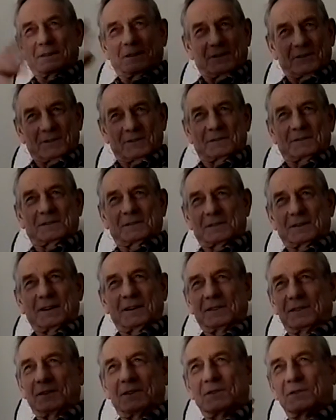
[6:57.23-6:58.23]
Just
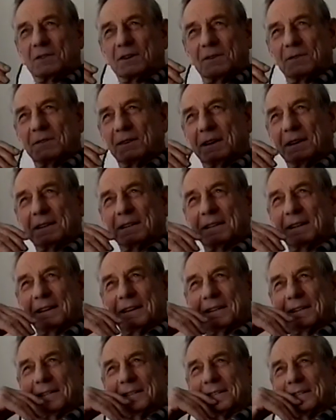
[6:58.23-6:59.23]
crazy stuff like
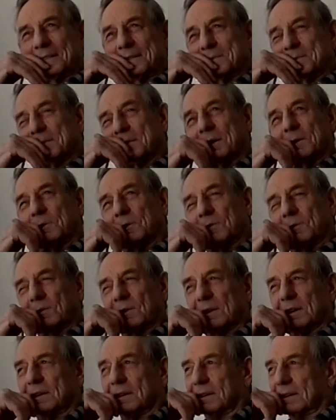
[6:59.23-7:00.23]
that. But it was
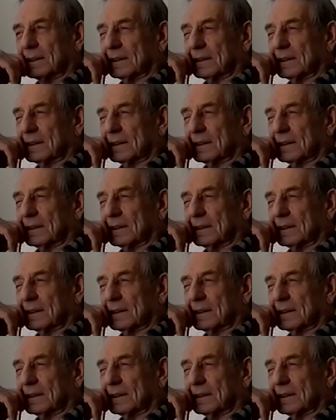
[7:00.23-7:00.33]
fun.